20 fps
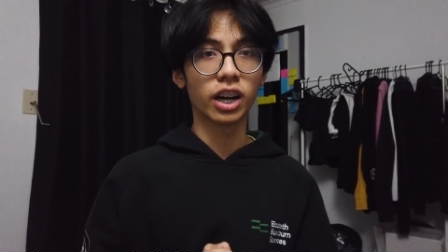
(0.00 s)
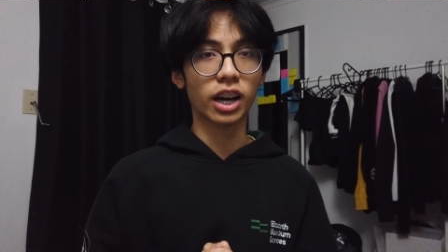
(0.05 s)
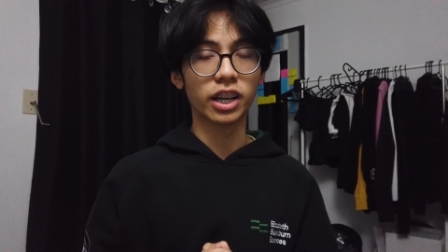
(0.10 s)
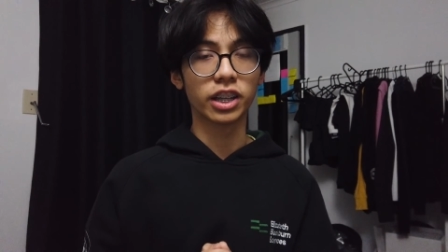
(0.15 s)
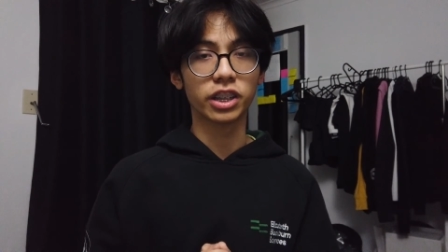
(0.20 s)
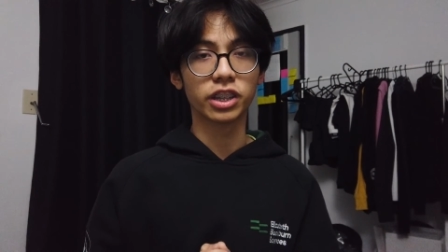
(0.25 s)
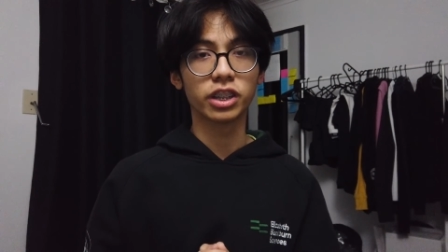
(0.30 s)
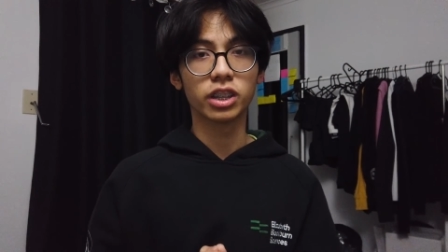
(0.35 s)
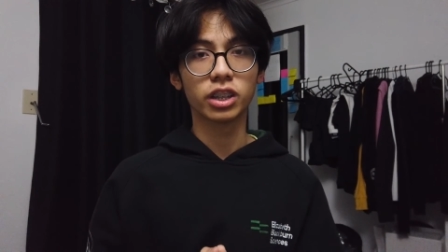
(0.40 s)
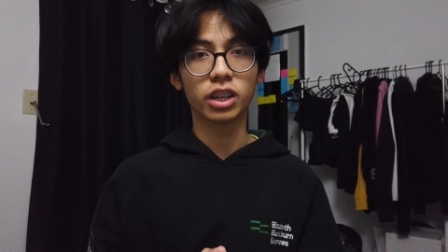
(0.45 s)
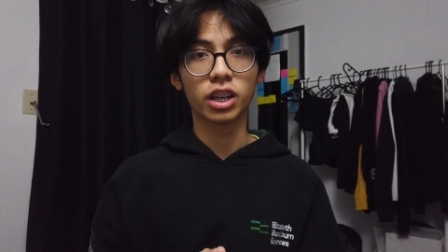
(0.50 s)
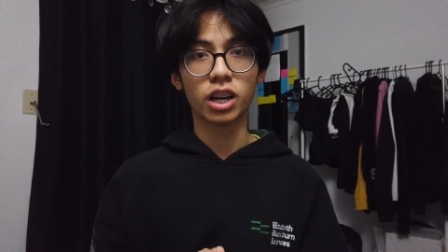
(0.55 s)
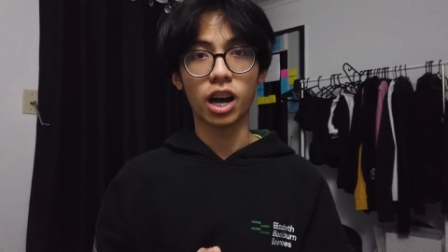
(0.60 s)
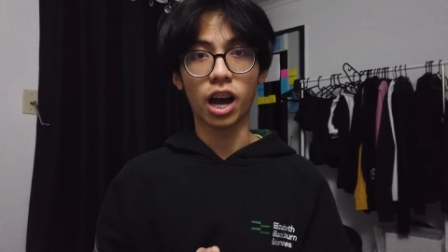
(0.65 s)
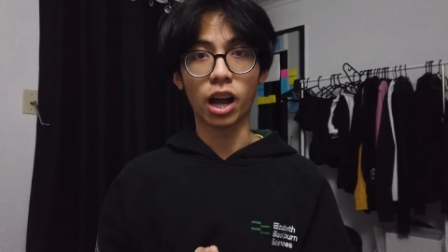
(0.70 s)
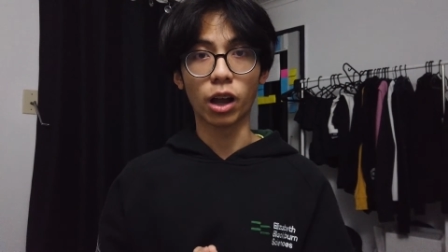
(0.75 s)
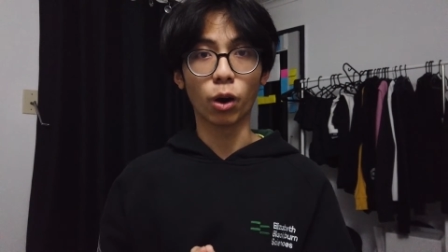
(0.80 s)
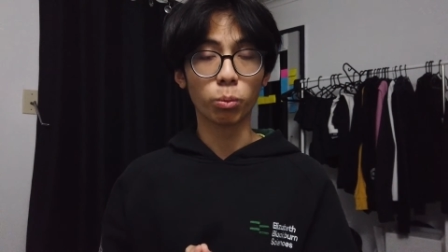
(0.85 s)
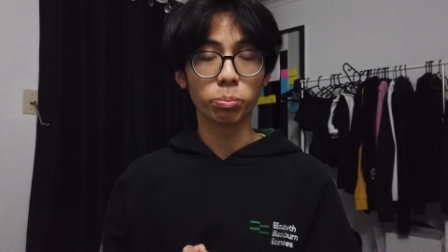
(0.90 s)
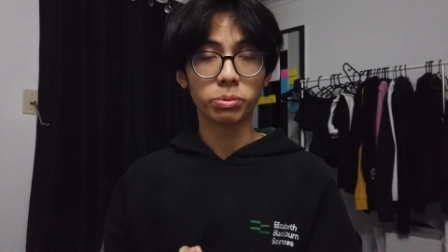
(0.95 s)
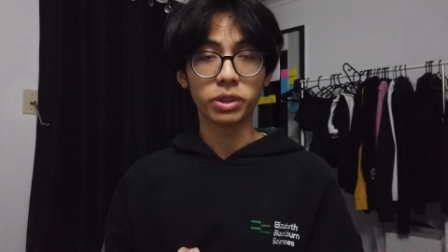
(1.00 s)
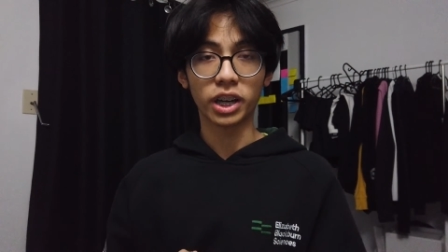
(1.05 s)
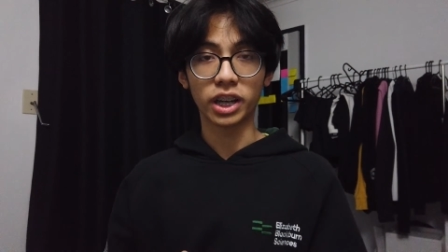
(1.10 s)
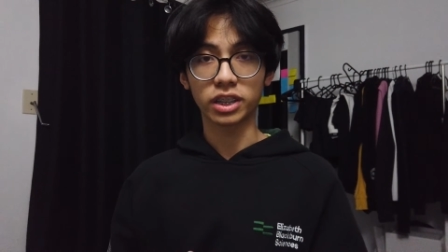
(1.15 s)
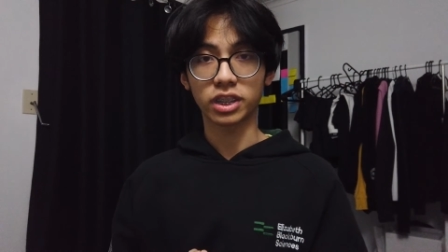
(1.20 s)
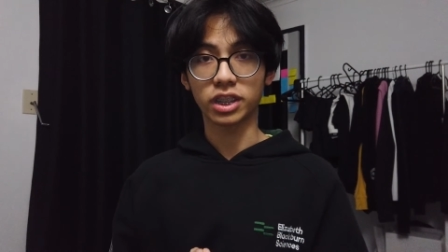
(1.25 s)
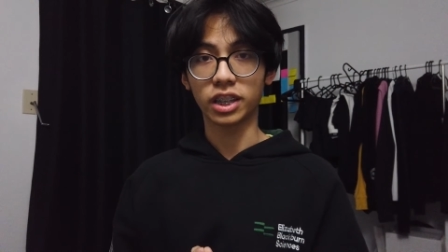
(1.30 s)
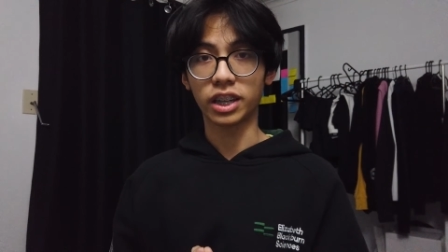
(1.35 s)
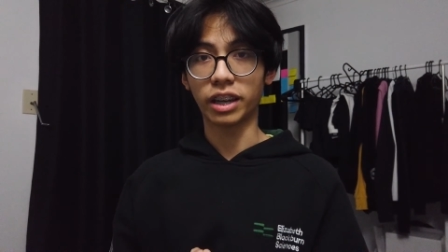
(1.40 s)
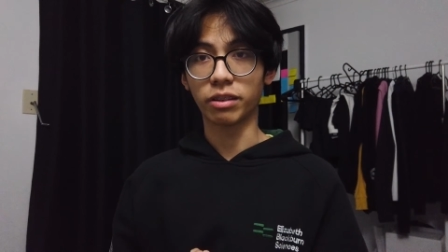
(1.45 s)
and I hope
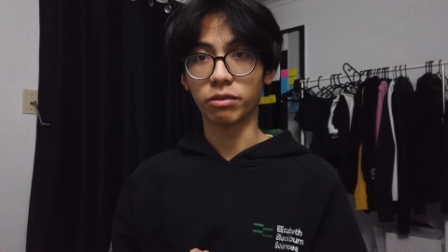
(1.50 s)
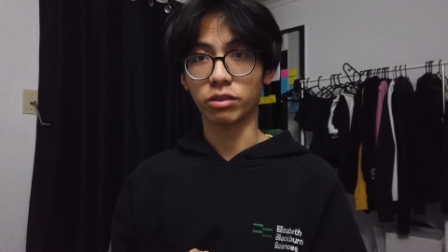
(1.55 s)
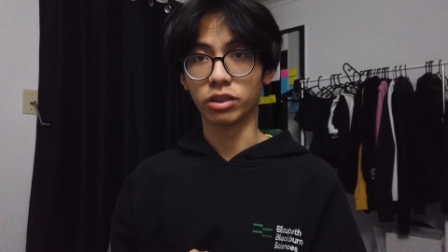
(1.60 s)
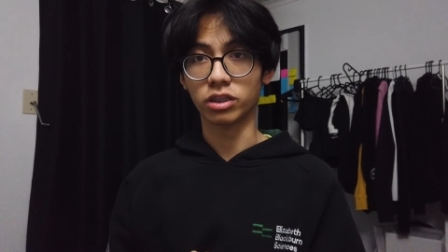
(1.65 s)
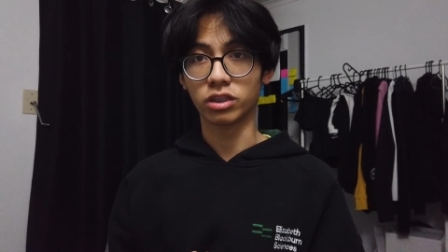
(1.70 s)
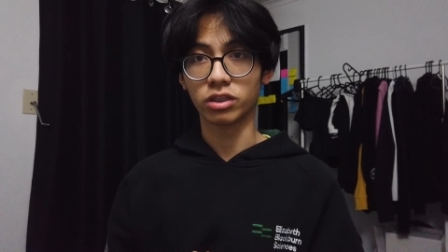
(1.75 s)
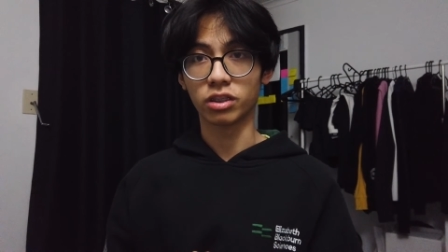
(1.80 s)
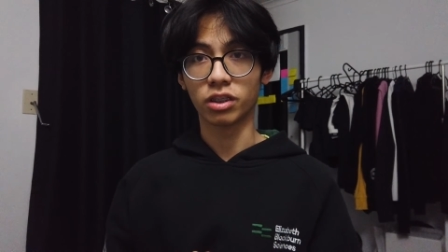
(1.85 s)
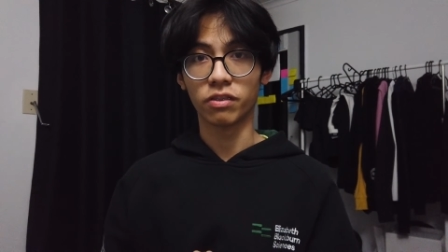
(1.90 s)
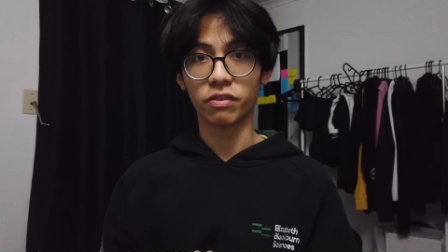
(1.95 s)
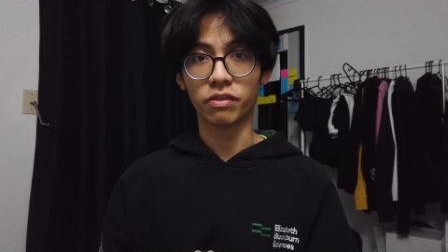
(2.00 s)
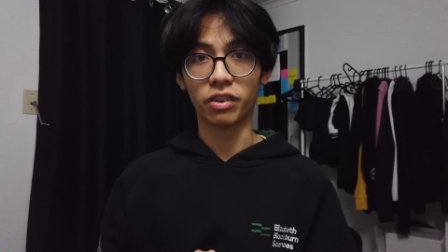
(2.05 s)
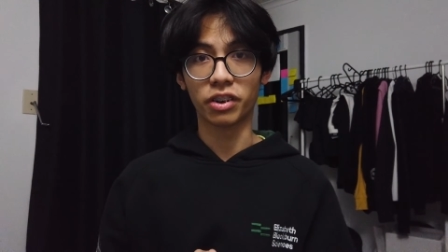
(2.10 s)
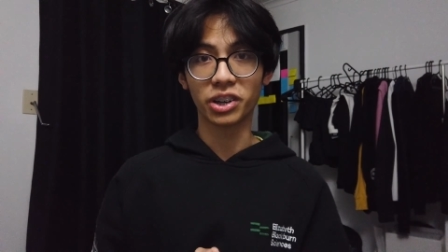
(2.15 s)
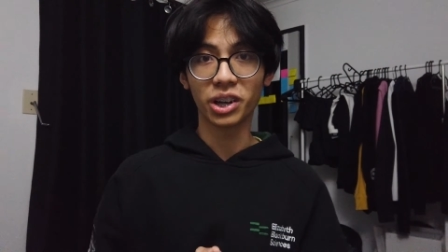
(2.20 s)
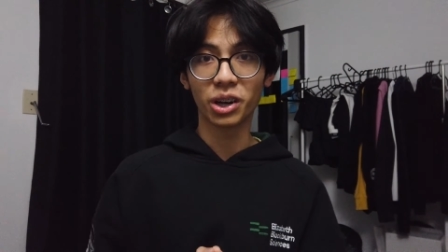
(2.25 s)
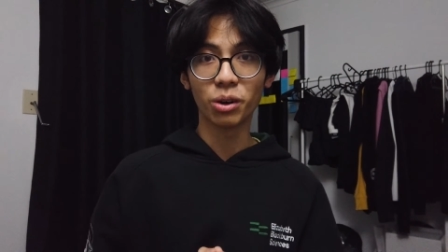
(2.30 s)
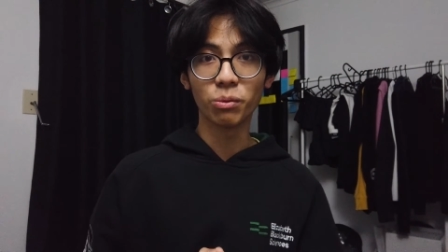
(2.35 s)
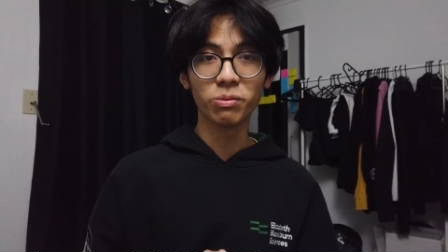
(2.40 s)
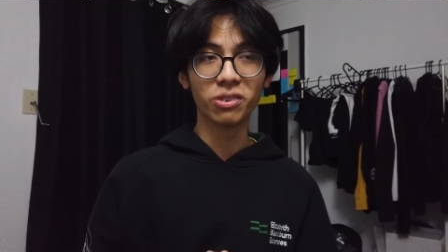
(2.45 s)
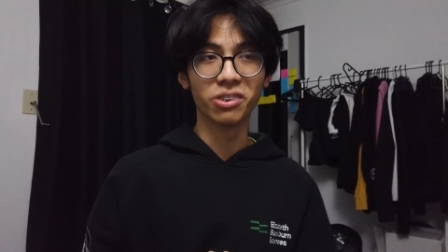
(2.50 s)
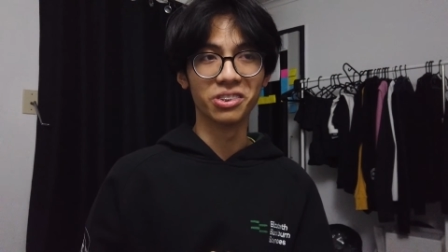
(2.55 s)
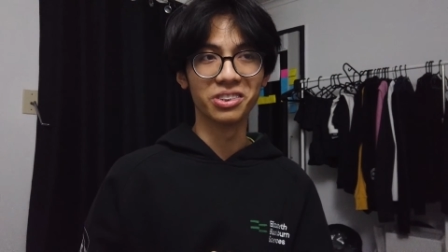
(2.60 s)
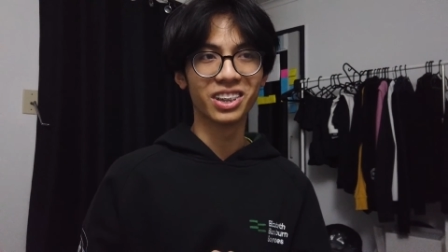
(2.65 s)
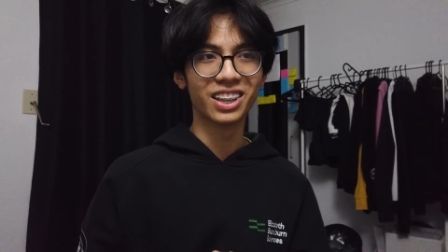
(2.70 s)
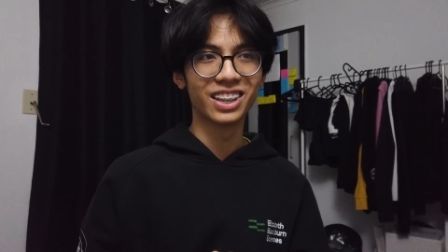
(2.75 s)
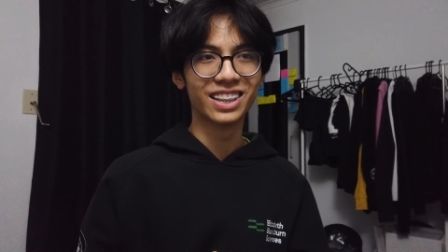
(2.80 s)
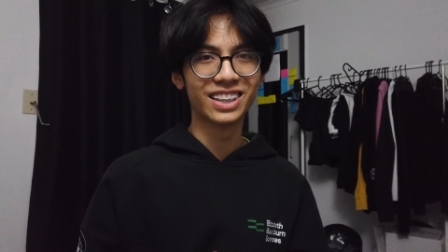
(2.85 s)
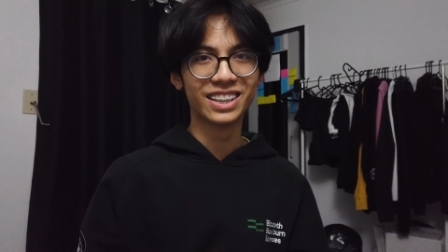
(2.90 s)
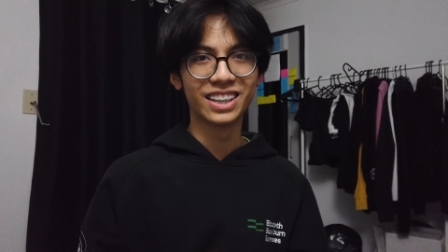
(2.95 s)
that today was very
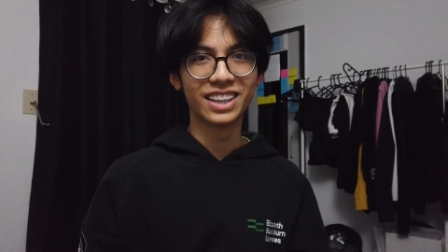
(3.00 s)
helpful.